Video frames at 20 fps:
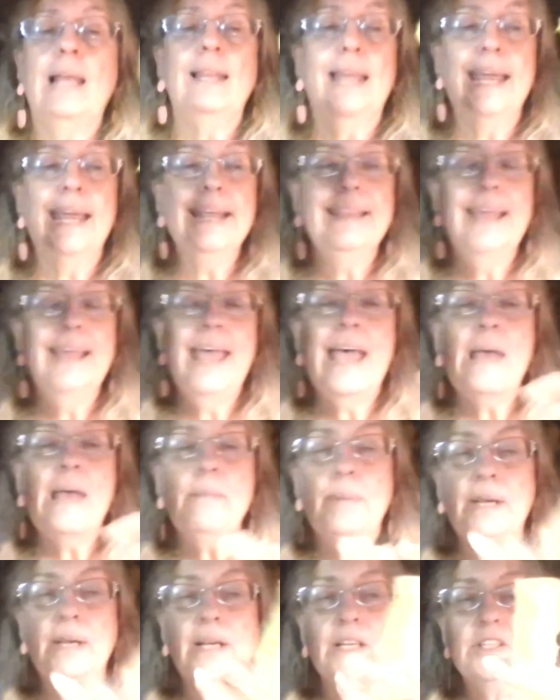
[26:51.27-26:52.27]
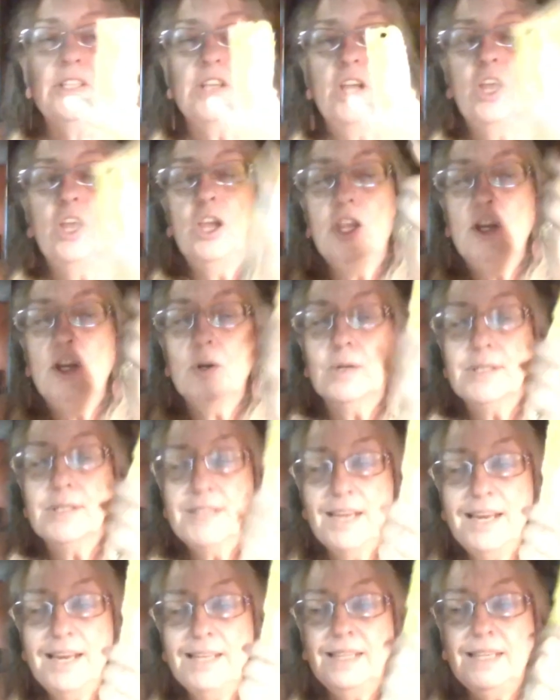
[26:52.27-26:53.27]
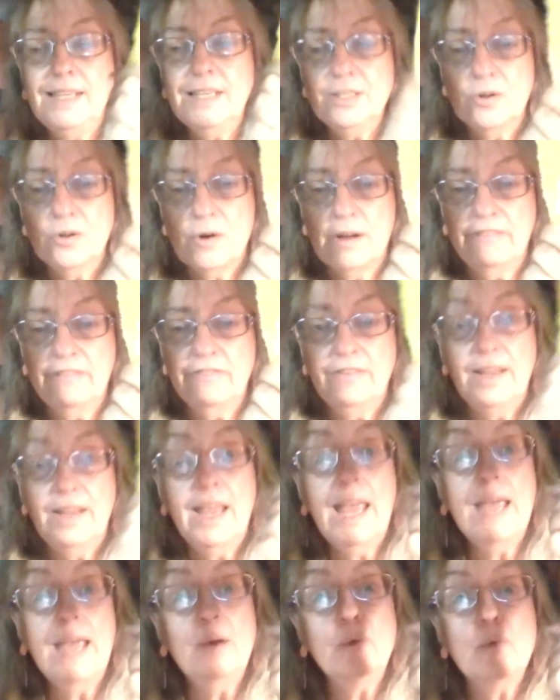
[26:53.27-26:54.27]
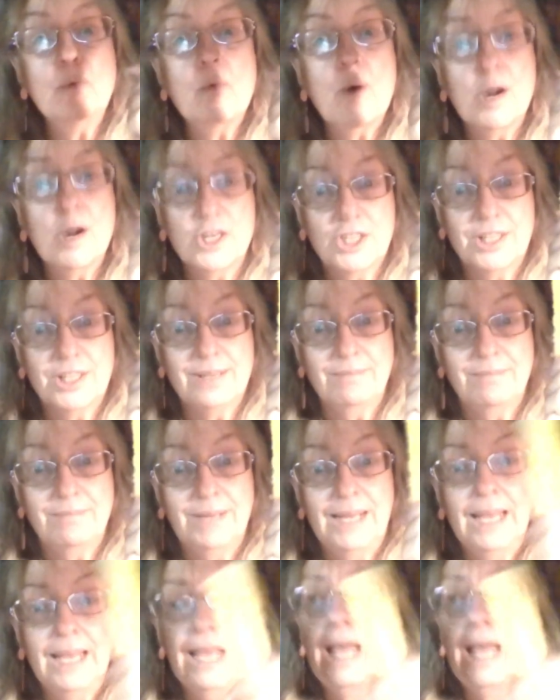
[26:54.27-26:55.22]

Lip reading: I like that because you can take these off and wash them